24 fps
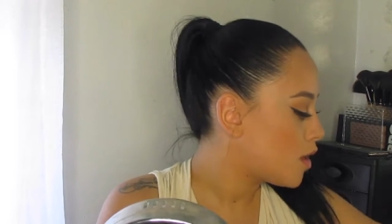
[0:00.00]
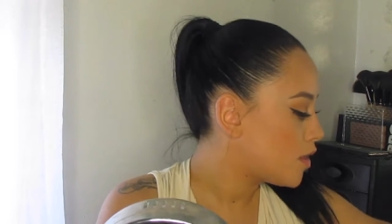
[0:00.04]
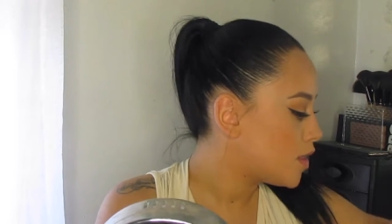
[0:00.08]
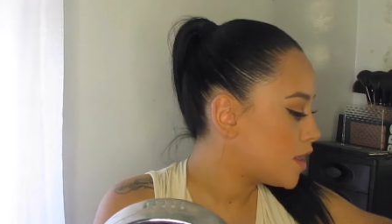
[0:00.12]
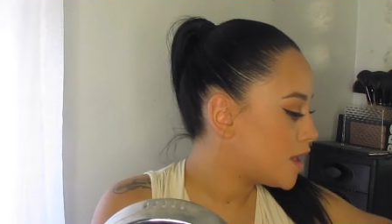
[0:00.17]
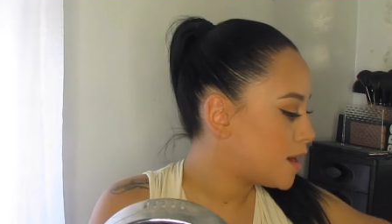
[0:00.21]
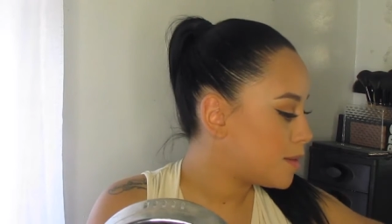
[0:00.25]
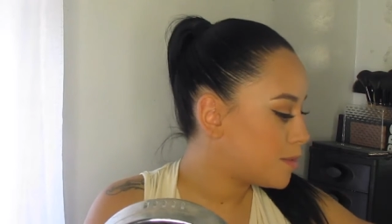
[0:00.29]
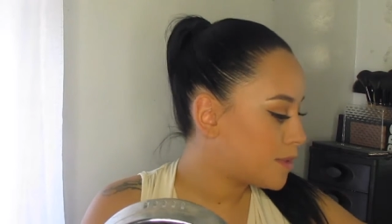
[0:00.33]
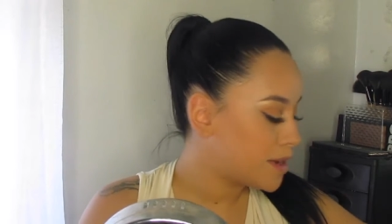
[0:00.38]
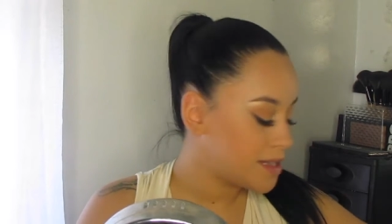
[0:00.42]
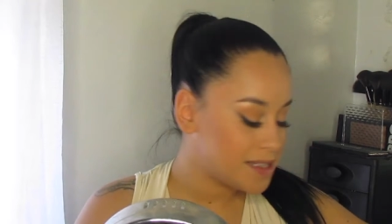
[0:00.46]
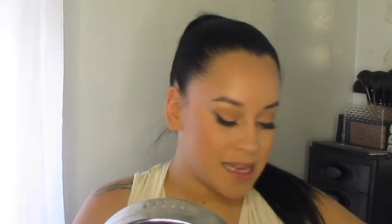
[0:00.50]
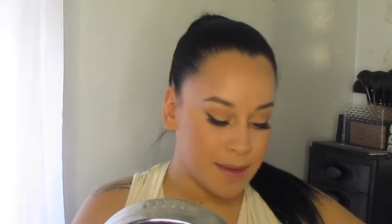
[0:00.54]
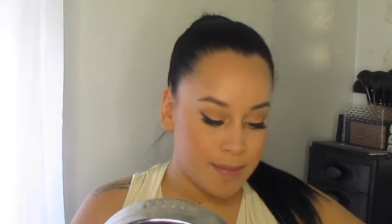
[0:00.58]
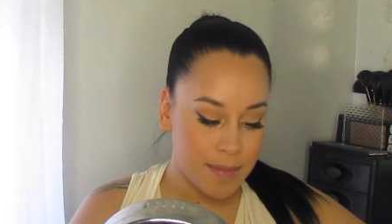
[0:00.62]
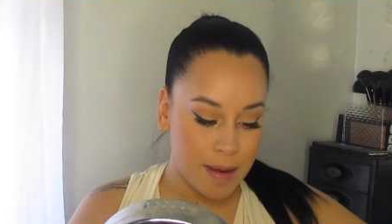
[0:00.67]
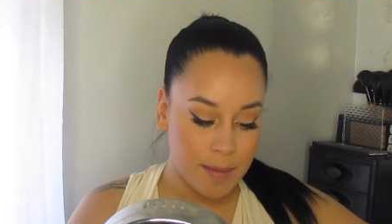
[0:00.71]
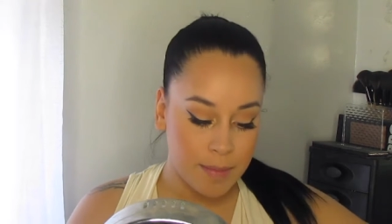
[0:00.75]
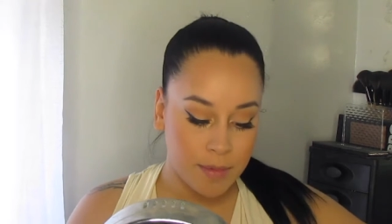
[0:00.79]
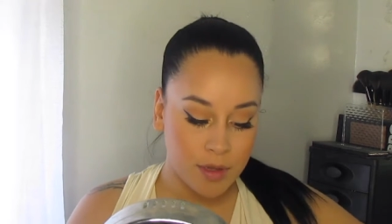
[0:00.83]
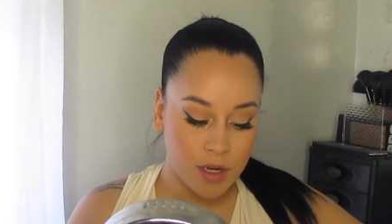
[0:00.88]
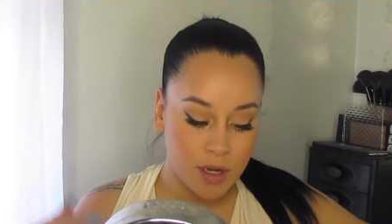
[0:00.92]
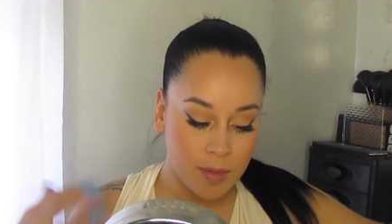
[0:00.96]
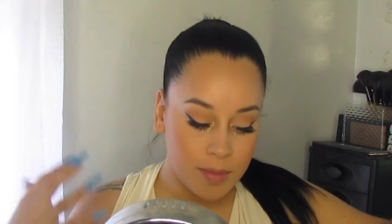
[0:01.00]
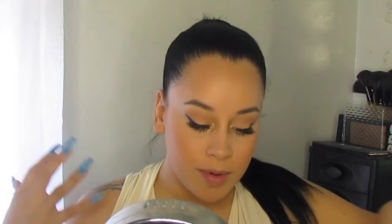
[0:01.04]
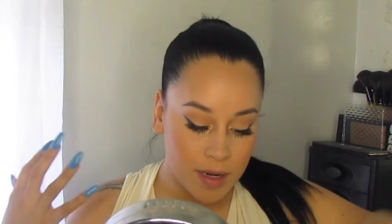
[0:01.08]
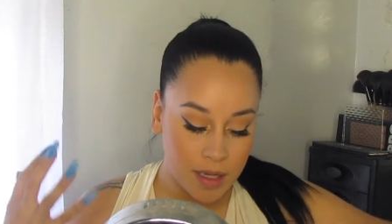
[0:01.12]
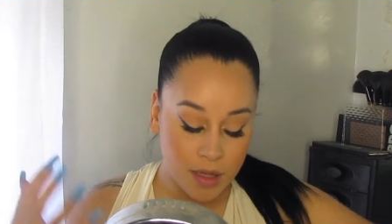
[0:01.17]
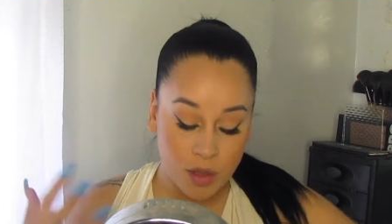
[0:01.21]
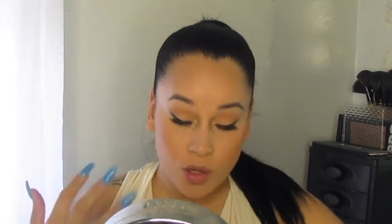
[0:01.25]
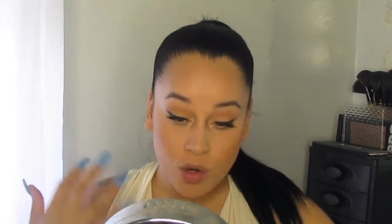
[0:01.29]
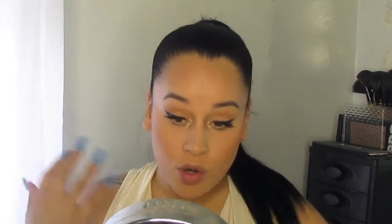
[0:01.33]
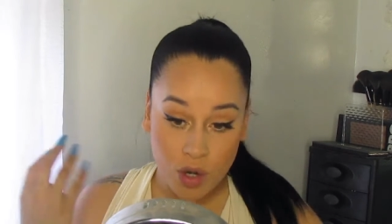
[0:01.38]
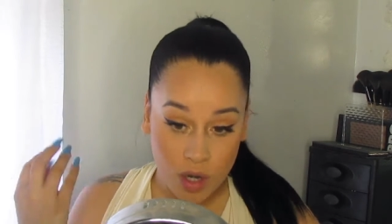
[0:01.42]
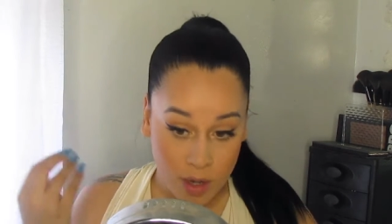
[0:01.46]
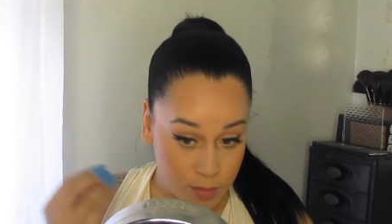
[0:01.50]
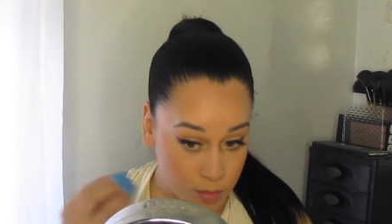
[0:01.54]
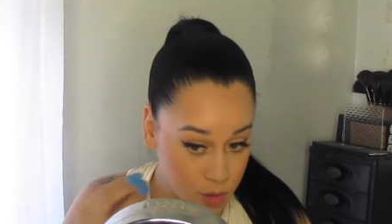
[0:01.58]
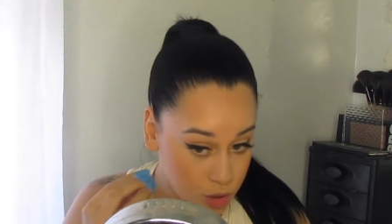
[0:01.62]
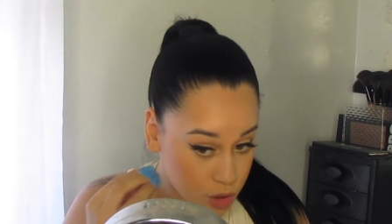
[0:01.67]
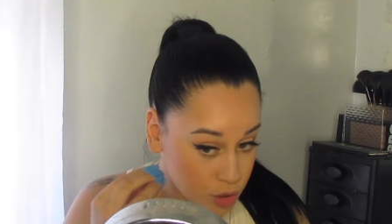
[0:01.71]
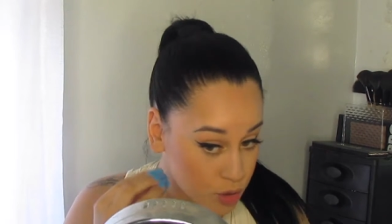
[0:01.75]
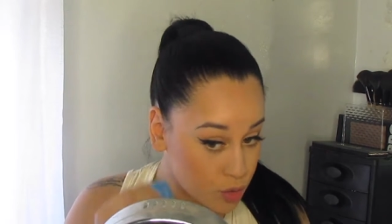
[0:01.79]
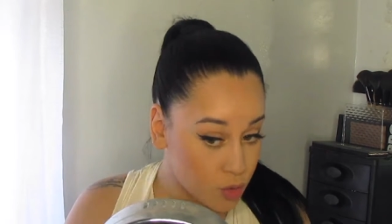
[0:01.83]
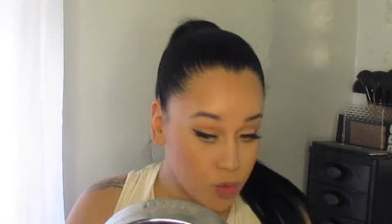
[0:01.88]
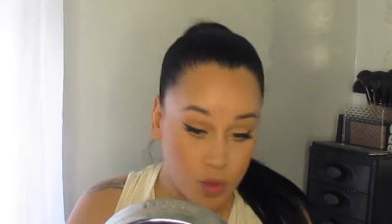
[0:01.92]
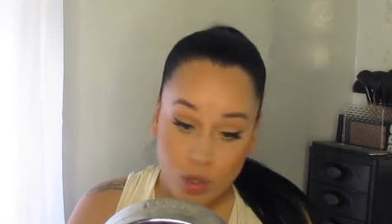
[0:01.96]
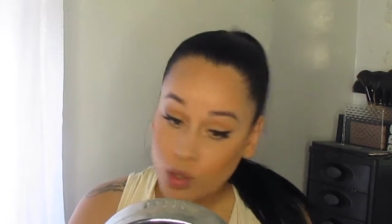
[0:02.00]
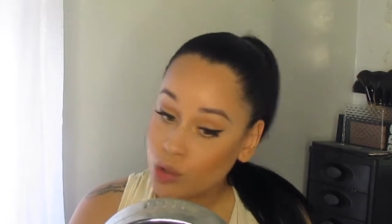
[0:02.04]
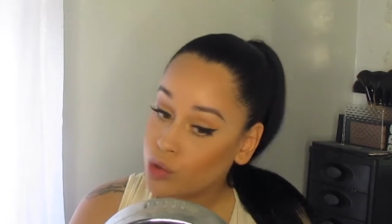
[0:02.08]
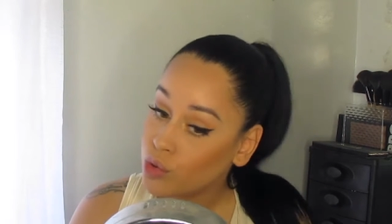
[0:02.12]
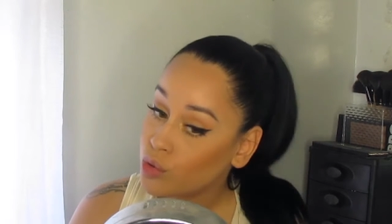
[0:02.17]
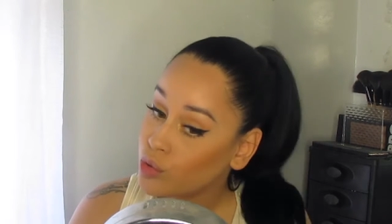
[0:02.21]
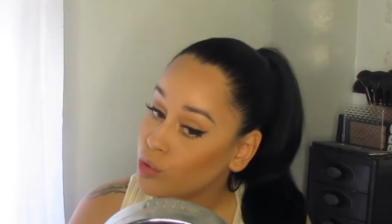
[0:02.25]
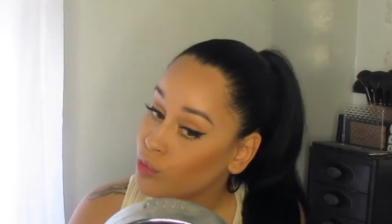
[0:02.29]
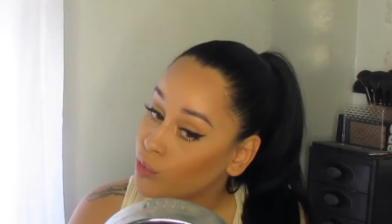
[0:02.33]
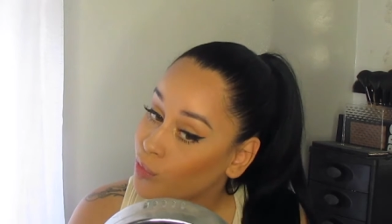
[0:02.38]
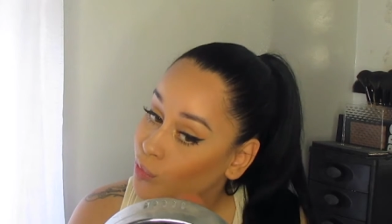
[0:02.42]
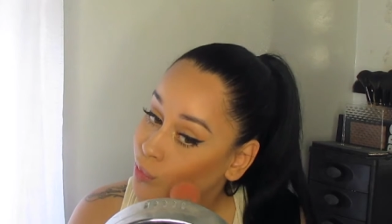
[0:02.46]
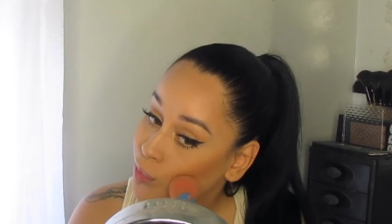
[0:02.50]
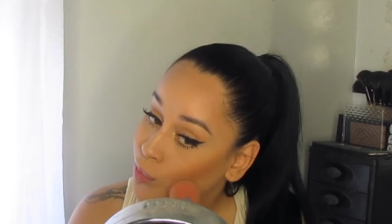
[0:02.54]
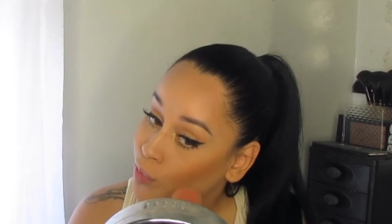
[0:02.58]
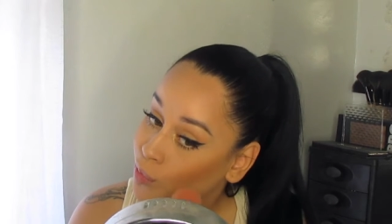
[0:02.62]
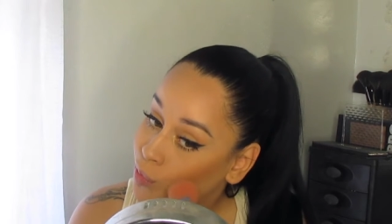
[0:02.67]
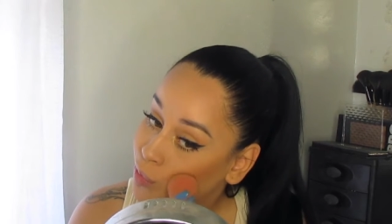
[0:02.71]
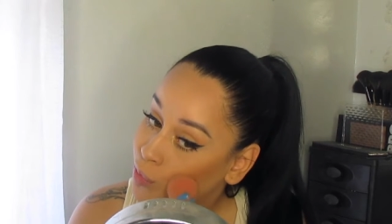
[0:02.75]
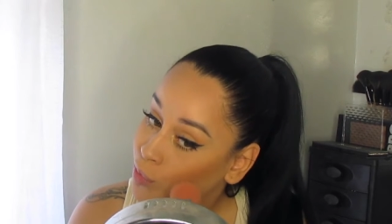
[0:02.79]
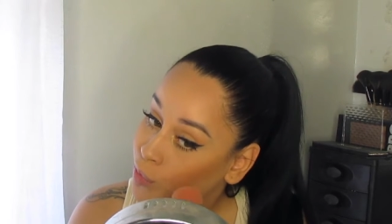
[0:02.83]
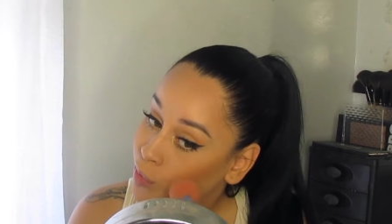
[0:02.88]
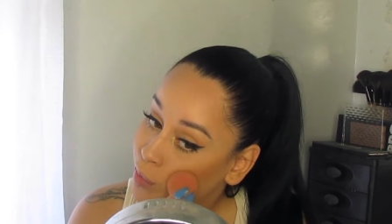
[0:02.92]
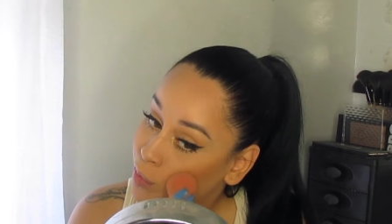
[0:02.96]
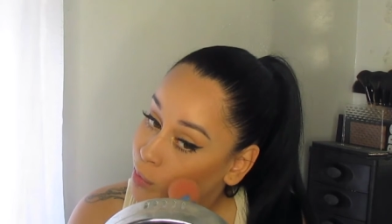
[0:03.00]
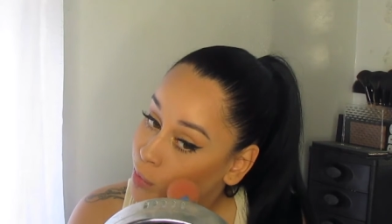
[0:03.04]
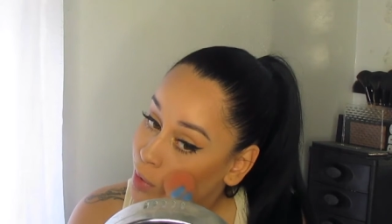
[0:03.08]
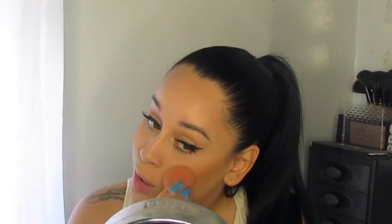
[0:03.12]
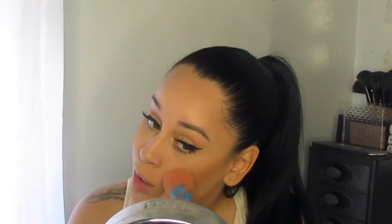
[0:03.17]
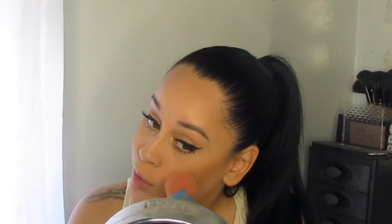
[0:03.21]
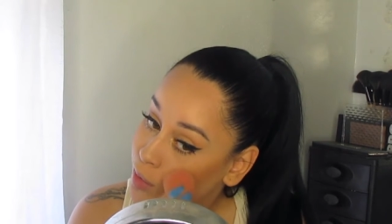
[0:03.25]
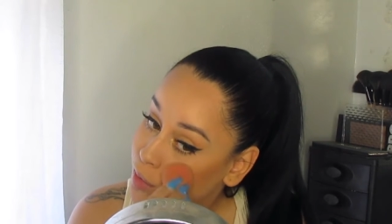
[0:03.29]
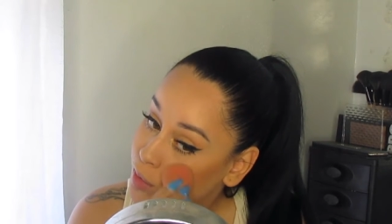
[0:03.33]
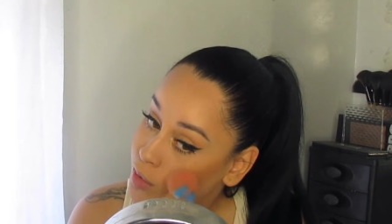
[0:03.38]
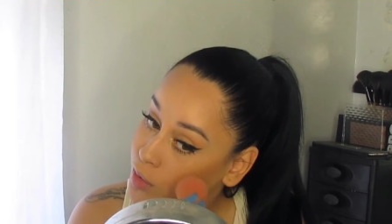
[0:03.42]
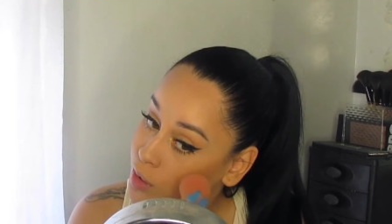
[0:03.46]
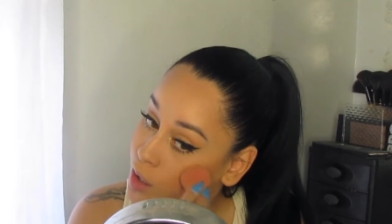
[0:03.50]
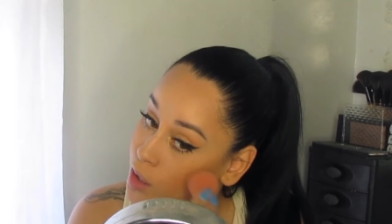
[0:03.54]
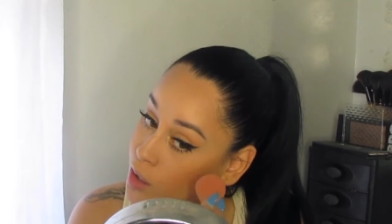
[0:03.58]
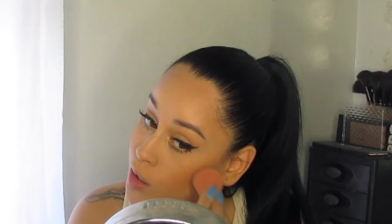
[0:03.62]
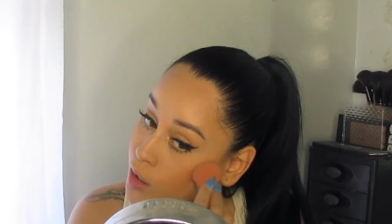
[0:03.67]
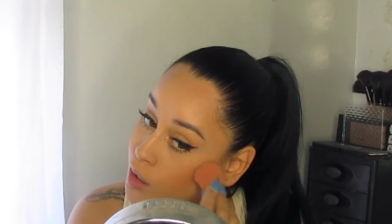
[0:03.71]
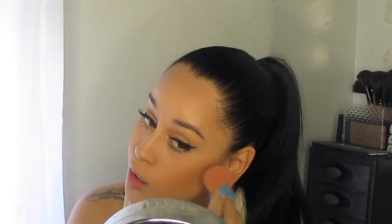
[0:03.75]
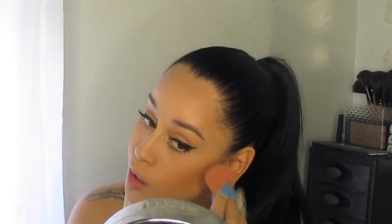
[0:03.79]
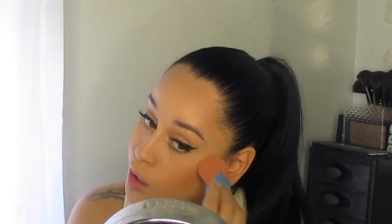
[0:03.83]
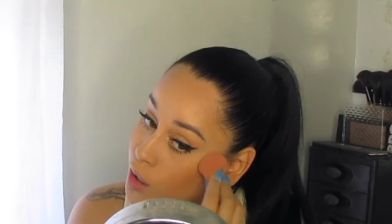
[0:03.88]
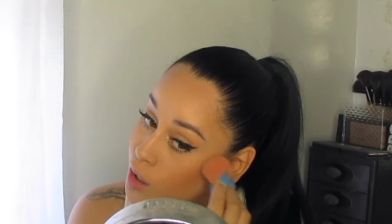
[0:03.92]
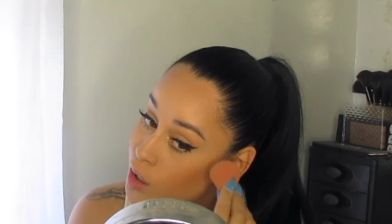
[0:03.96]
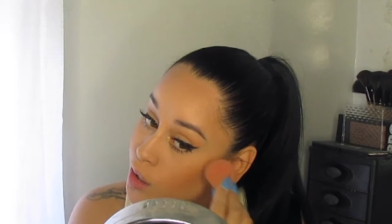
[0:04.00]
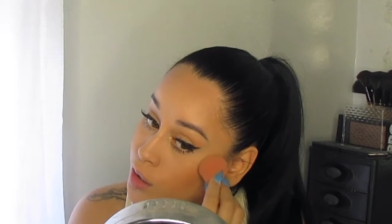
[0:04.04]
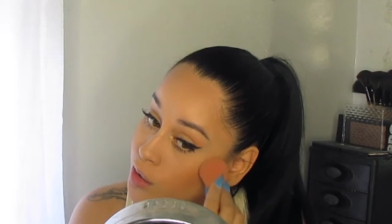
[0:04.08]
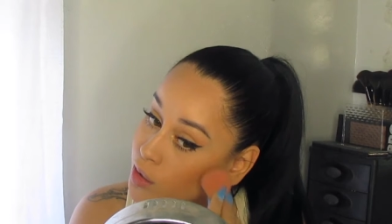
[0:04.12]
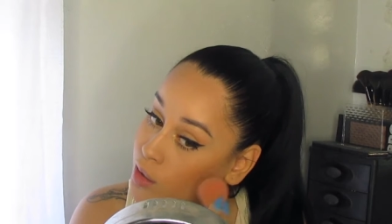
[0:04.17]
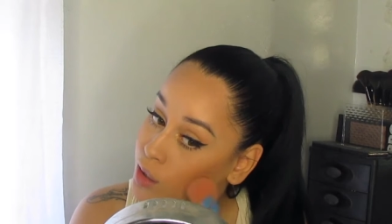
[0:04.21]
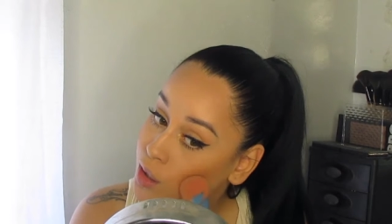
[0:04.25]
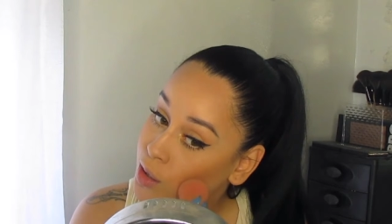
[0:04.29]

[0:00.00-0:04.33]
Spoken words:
Now I'm gonna take my blender and I'm just going to pounce that on